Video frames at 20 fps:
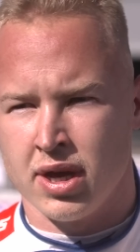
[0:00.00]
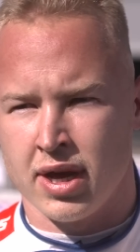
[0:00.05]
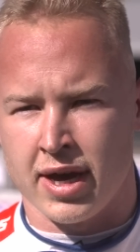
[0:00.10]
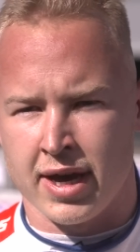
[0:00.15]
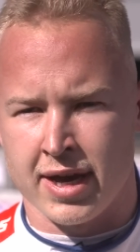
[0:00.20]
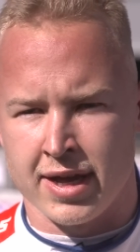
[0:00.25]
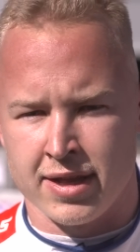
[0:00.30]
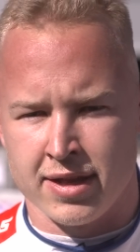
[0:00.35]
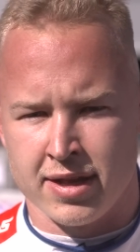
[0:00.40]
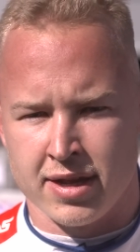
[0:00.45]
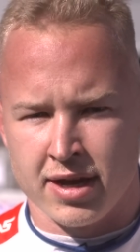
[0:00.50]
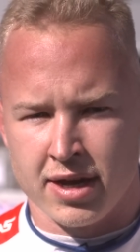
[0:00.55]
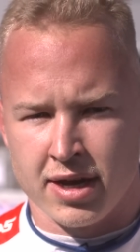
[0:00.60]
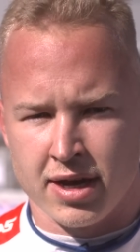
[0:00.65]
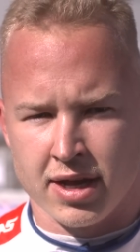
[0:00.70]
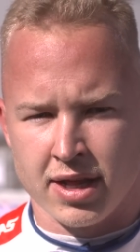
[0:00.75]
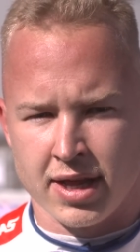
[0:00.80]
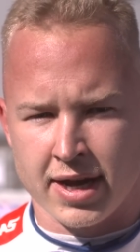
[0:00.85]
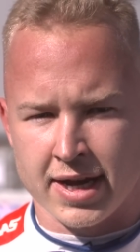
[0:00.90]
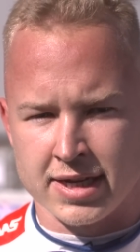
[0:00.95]
And
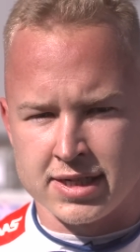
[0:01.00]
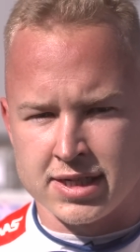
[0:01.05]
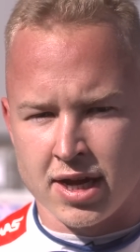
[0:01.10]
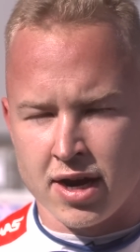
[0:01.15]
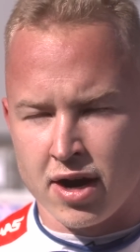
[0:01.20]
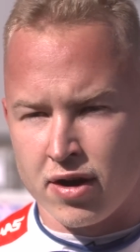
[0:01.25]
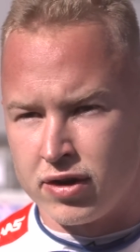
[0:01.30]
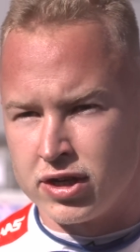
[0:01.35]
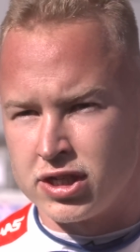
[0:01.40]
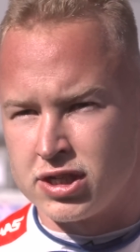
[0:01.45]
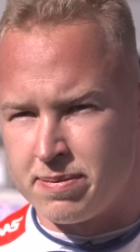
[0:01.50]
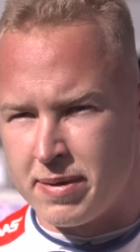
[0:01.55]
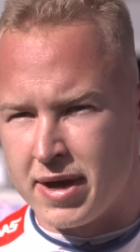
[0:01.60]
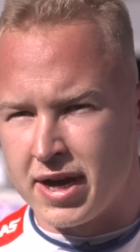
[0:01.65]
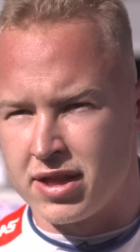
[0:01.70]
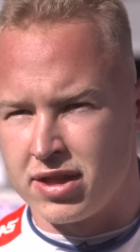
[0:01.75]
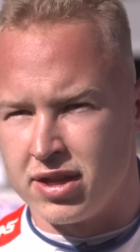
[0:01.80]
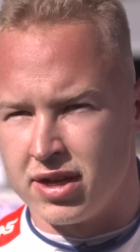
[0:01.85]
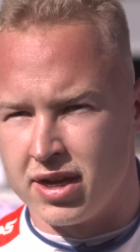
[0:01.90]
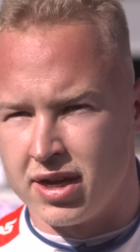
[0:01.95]
uh, like I said, I
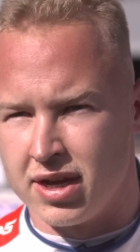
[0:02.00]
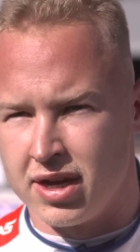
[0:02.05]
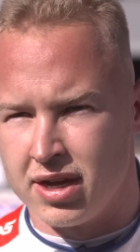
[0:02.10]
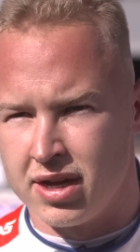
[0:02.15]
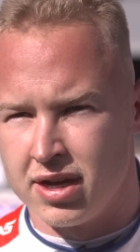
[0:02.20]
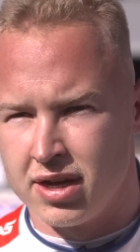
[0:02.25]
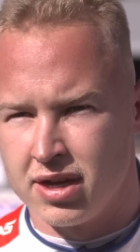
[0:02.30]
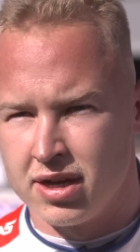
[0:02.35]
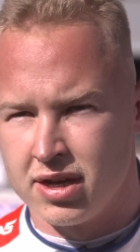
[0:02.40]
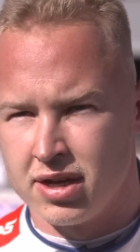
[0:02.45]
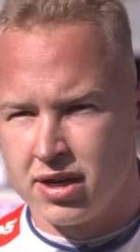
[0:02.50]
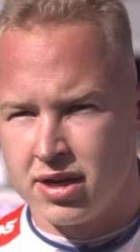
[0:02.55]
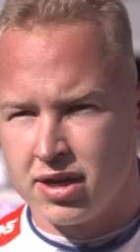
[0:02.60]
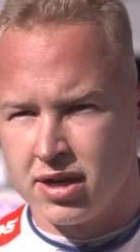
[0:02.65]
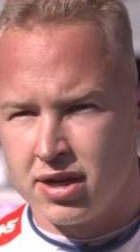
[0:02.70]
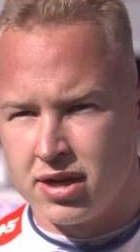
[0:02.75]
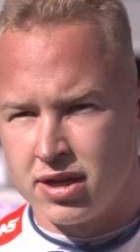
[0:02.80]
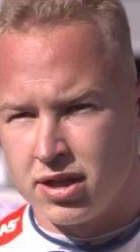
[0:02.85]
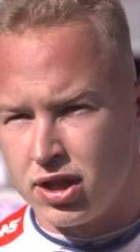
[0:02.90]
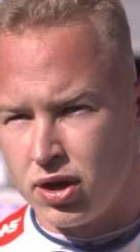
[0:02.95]
respect the
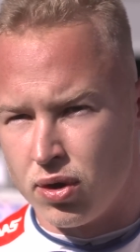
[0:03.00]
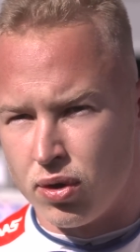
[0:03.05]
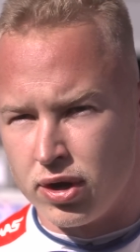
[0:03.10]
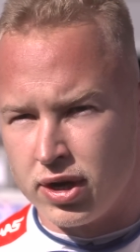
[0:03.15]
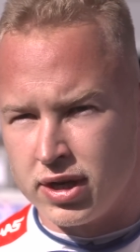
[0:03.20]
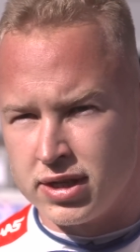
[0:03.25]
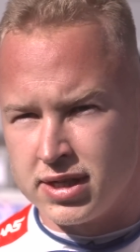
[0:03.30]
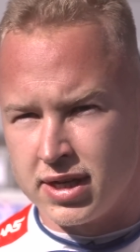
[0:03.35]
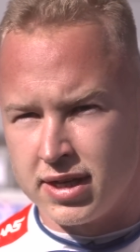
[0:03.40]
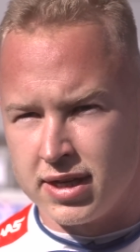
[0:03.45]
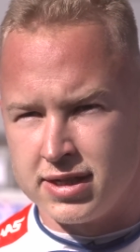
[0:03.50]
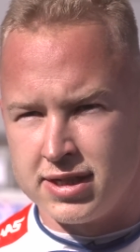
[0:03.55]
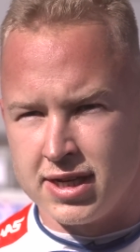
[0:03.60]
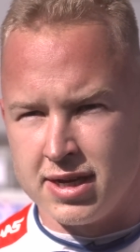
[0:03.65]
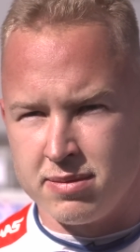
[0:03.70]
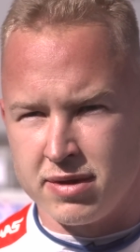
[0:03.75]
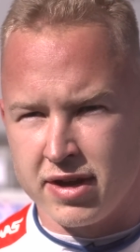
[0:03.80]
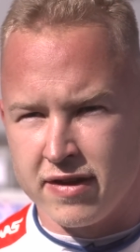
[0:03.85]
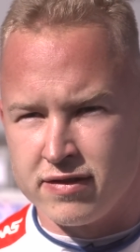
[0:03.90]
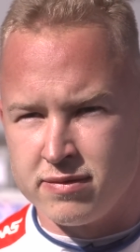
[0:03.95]
the orders that the
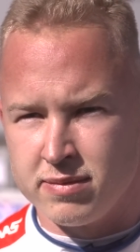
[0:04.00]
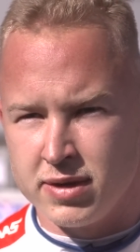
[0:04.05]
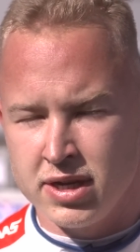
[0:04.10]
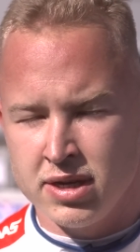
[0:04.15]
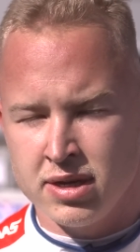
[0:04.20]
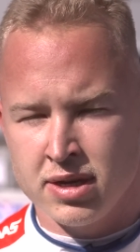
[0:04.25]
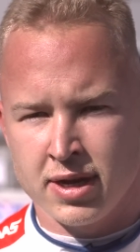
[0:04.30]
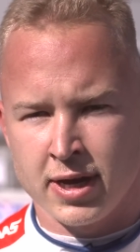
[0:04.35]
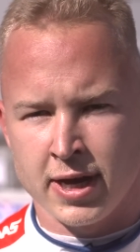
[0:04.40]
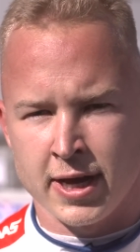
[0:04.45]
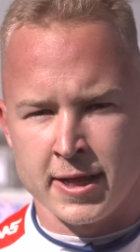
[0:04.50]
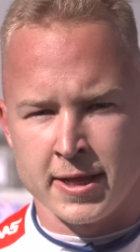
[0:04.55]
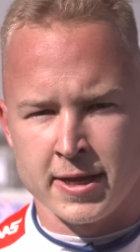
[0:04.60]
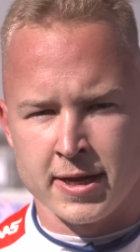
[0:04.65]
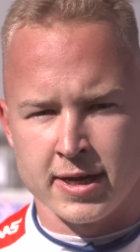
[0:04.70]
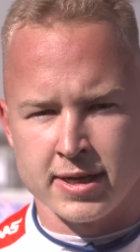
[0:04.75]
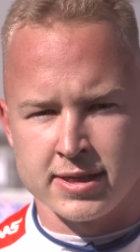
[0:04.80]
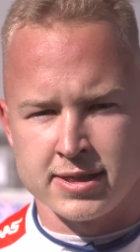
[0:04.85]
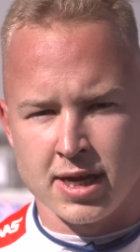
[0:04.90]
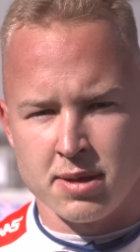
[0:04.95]
team gives me, and
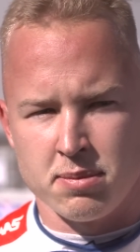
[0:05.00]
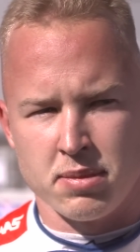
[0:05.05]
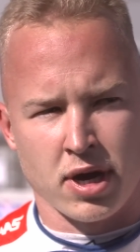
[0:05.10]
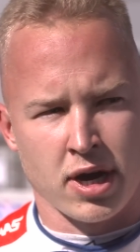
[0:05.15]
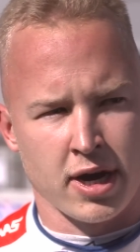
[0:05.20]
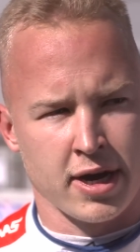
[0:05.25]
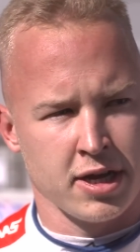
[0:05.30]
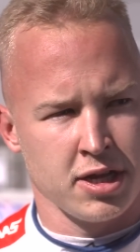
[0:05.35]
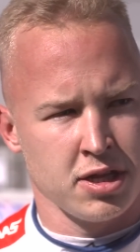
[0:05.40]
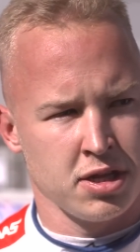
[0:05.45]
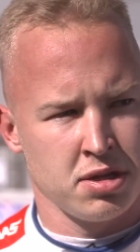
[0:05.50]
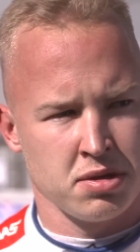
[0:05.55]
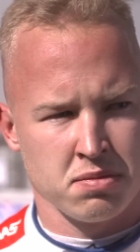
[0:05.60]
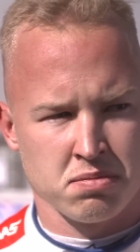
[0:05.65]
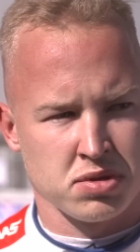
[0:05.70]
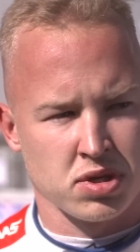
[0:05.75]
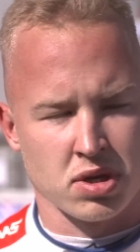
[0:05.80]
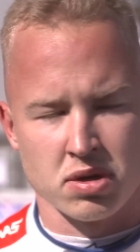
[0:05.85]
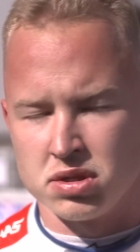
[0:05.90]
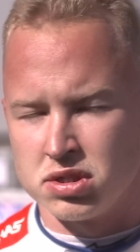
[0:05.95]
uh, stayed behind,
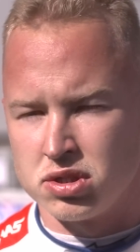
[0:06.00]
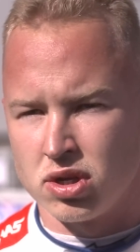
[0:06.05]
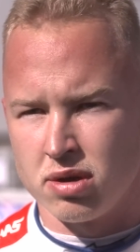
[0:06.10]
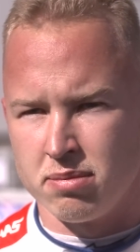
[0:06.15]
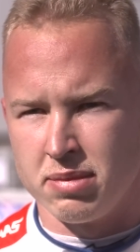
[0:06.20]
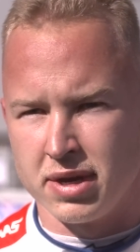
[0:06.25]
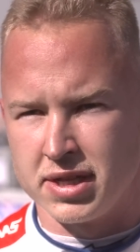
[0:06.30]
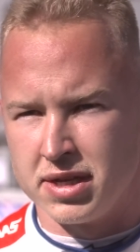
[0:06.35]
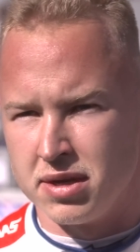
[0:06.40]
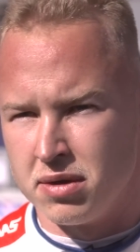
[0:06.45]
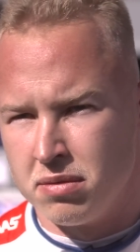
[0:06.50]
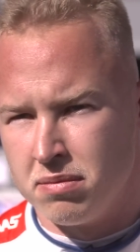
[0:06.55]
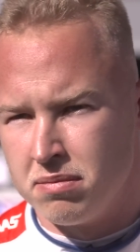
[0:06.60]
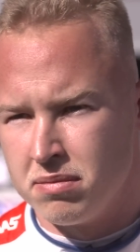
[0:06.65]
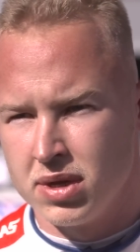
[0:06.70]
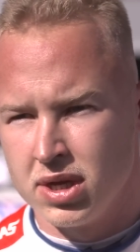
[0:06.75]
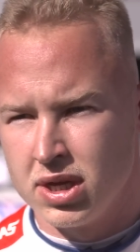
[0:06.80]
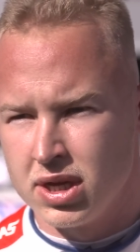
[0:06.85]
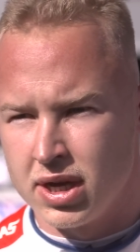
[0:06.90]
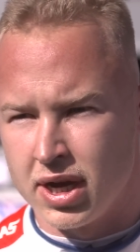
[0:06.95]
so it's not a big deal.
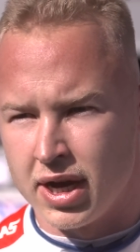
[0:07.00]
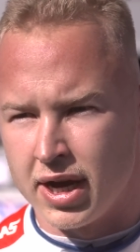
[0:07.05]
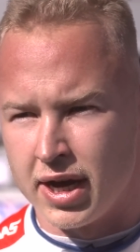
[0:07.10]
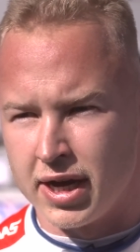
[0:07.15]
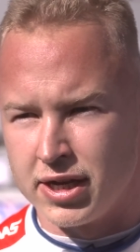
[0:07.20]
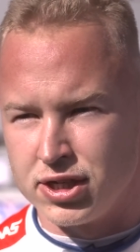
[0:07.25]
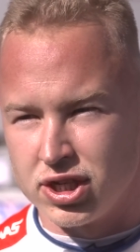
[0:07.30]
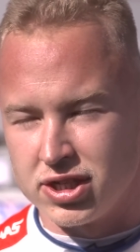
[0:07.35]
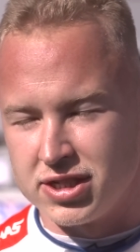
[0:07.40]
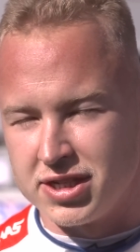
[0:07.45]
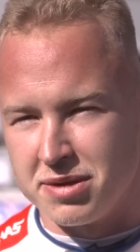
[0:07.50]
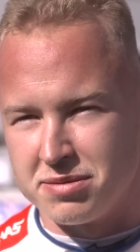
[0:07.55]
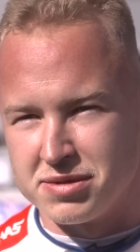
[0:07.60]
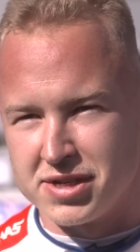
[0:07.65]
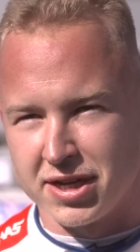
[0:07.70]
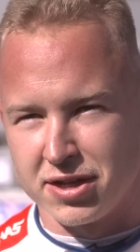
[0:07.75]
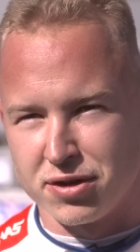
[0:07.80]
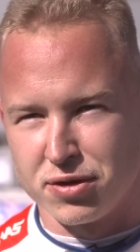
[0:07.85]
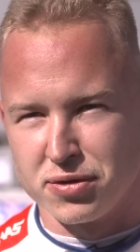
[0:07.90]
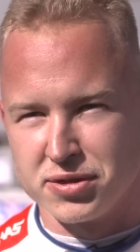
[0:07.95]
Uh, it just seems
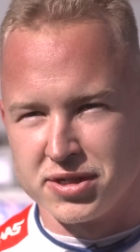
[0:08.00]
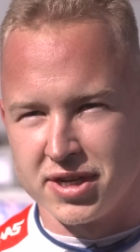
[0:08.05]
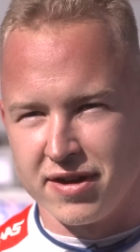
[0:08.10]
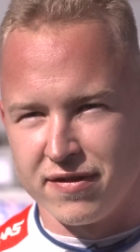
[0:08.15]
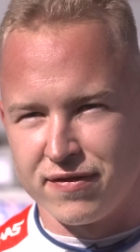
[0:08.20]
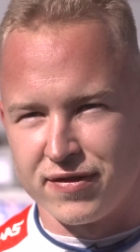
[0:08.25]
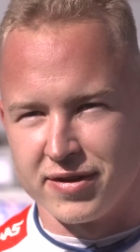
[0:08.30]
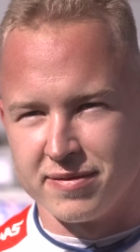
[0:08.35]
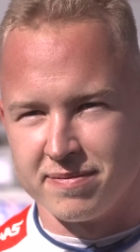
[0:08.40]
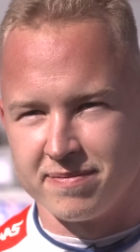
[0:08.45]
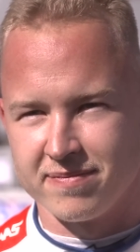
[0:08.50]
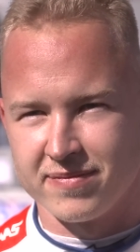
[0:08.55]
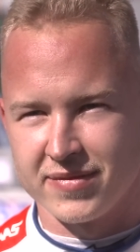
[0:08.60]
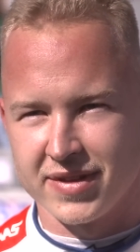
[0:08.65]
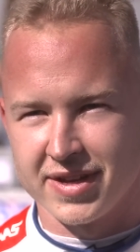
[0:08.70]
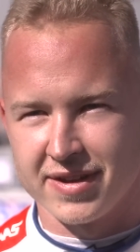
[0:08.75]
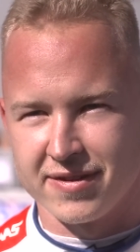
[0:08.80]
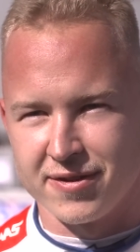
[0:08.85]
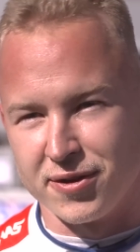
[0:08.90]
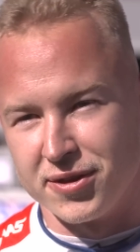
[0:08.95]
like the rules are different
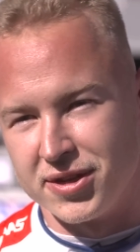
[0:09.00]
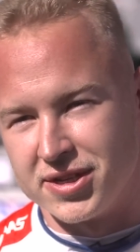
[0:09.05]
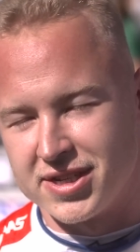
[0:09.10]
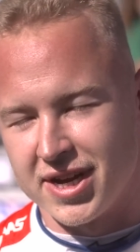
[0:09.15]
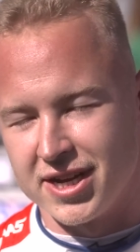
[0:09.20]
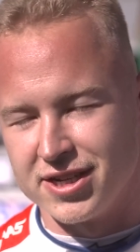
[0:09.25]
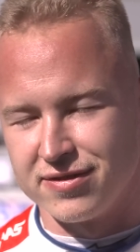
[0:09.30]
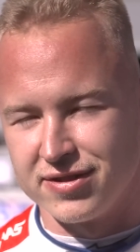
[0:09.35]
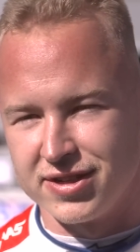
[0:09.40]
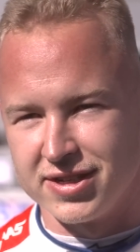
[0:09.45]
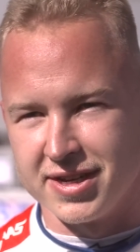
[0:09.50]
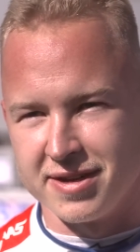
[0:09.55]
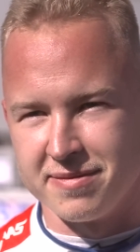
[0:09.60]
on the size of the